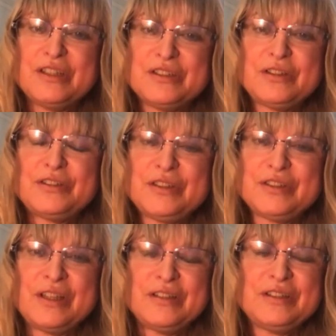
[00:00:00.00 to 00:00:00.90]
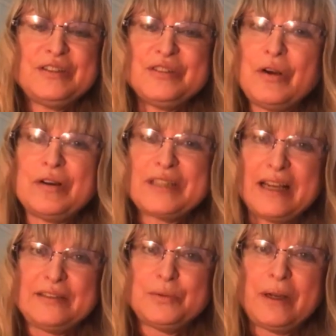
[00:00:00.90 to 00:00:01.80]
So this is not a
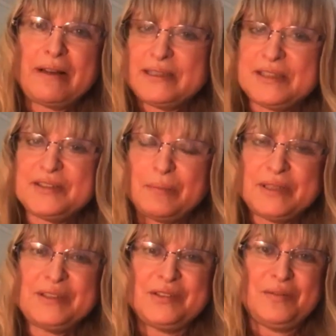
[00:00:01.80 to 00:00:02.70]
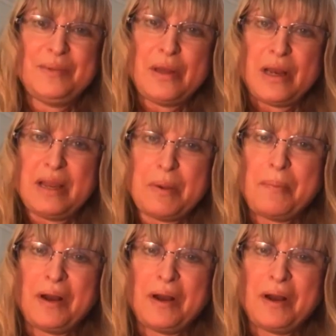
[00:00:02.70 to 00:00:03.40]
case where anti-Semitism in the Labour